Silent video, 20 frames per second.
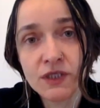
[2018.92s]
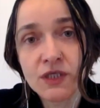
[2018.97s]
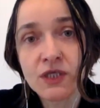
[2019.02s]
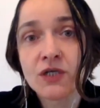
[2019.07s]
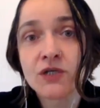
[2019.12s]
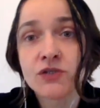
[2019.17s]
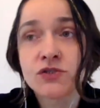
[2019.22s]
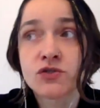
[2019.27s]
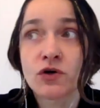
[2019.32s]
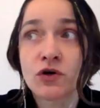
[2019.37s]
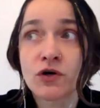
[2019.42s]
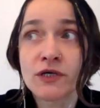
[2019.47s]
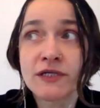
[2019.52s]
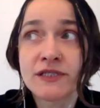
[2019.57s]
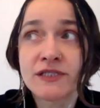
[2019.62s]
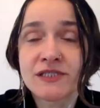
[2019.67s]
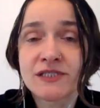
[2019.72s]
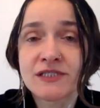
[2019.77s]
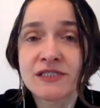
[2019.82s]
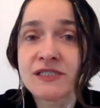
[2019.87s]
So it
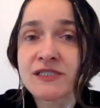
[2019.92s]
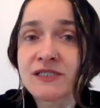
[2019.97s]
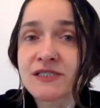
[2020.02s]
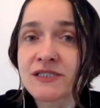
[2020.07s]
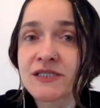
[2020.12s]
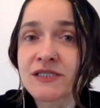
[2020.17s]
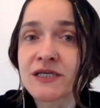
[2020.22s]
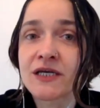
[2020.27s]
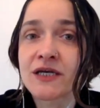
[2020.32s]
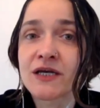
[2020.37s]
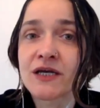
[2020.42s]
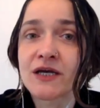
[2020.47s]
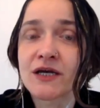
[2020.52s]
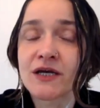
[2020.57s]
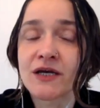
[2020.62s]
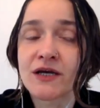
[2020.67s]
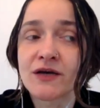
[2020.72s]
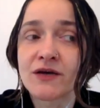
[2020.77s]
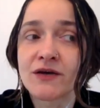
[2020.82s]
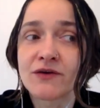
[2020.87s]
seems
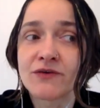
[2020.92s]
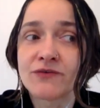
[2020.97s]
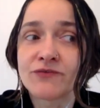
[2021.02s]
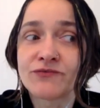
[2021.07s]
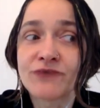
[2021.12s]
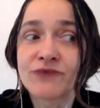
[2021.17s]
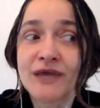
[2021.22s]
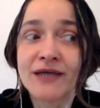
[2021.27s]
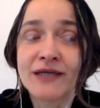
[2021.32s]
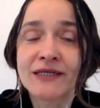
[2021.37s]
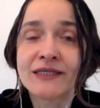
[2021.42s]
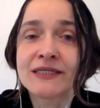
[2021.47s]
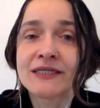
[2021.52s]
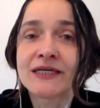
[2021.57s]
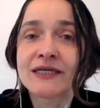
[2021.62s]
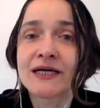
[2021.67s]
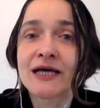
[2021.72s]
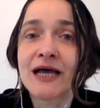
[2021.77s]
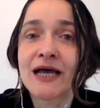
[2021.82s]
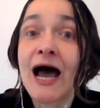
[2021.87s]
very
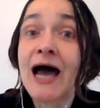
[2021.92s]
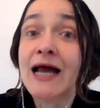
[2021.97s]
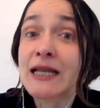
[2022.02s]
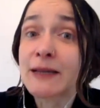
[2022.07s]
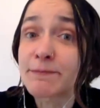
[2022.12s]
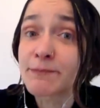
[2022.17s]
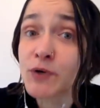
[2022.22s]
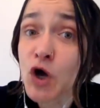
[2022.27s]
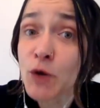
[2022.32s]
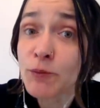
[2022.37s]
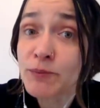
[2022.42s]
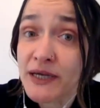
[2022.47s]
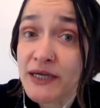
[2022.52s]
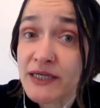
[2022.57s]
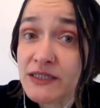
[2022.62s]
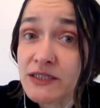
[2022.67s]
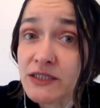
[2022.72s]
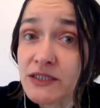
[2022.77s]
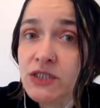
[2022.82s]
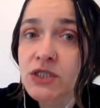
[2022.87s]
inappropriate
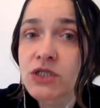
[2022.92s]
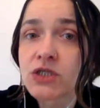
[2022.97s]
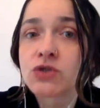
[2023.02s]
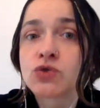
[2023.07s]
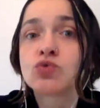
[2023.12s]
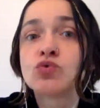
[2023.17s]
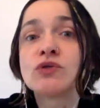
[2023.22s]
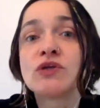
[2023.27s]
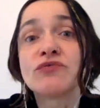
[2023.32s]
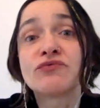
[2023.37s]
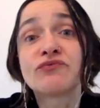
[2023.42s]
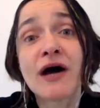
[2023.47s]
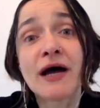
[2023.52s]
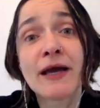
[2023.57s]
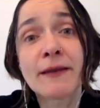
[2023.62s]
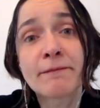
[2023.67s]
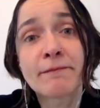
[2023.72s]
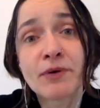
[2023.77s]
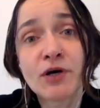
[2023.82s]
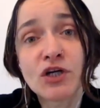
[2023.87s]
to define
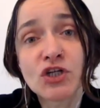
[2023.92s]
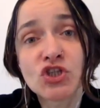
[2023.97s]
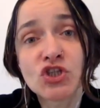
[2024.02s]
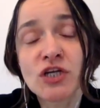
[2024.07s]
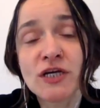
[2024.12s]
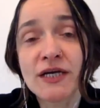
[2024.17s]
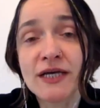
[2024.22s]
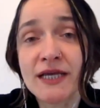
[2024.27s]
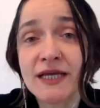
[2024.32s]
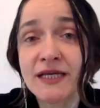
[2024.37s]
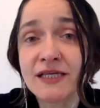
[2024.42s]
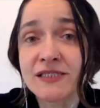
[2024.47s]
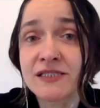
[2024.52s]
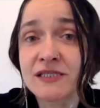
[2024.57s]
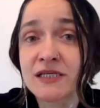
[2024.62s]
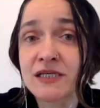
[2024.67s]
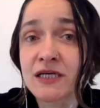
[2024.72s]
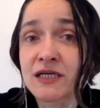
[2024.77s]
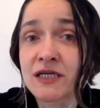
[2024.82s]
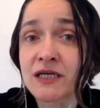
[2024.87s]
Persia as
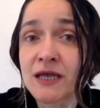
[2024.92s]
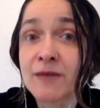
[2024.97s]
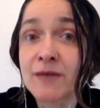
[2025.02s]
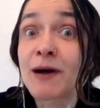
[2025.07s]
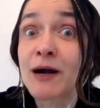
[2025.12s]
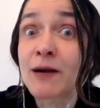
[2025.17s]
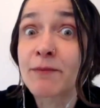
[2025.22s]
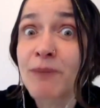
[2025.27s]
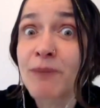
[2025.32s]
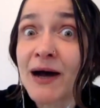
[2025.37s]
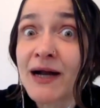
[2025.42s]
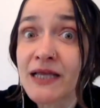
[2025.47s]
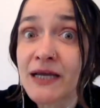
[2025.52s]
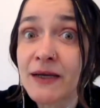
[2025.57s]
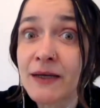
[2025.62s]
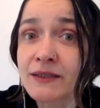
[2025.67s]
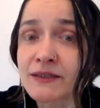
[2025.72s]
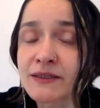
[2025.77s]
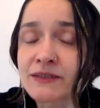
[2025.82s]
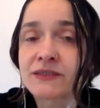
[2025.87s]
a
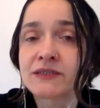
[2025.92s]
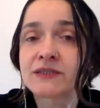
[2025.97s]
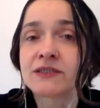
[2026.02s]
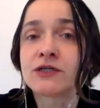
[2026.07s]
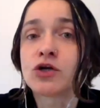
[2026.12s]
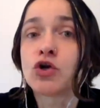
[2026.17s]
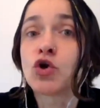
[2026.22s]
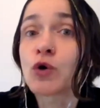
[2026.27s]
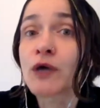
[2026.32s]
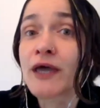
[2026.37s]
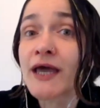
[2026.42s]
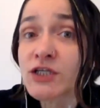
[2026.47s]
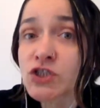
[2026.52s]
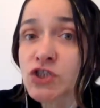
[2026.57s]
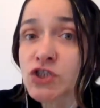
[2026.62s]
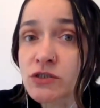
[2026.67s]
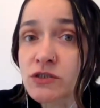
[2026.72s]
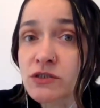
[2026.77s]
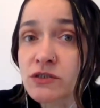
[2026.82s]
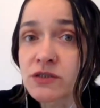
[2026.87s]
barbarian
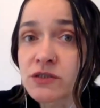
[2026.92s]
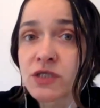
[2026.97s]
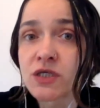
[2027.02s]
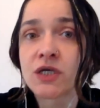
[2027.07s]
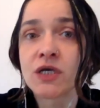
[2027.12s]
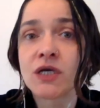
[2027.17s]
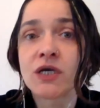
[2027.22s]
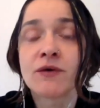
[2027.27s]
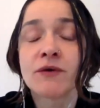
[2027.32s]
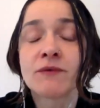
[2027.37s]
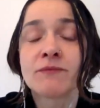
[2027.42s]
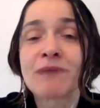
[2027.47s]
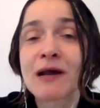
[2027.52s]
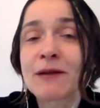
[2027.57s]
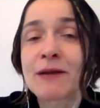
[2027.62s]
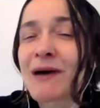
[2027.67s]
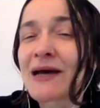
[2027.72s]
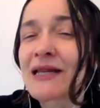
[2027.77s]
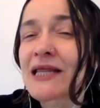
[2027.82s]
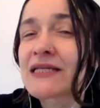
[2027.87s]
location,
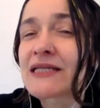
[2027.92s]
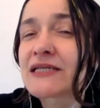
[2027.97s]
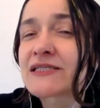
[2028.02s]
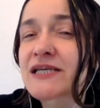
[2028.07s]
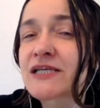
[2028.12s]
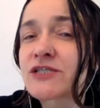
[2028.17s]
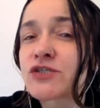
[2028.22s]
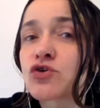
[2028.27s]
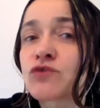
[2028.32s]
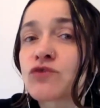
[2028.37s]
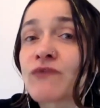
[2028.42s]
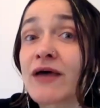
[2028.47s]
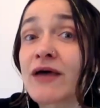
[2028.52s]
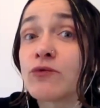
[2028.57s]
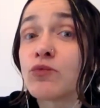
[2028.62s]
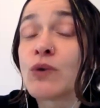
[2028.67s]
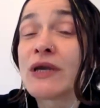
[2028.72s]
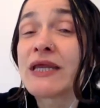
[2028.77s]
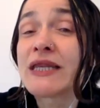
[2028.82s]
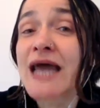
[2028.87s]
barbarian in the sense of
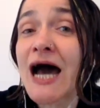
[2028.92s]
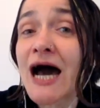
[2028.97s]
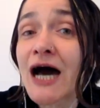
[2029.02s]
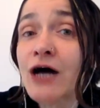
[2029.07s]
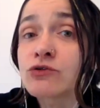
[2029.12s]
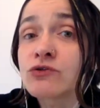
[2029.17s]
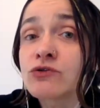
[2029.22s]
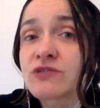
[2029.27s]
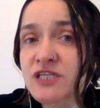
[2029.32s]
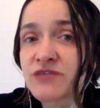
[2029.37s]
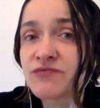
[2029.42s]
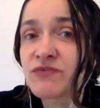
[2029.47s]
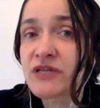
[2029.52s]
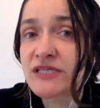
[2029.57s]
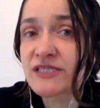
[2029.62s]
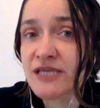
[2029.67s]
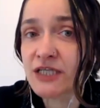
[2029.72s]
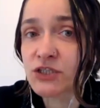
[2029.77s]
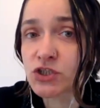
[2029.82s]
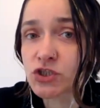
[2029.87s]
without
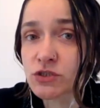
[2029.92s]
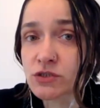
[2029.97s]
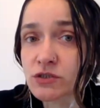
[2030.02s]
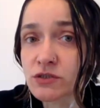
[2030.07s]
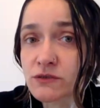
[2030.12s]
civilization.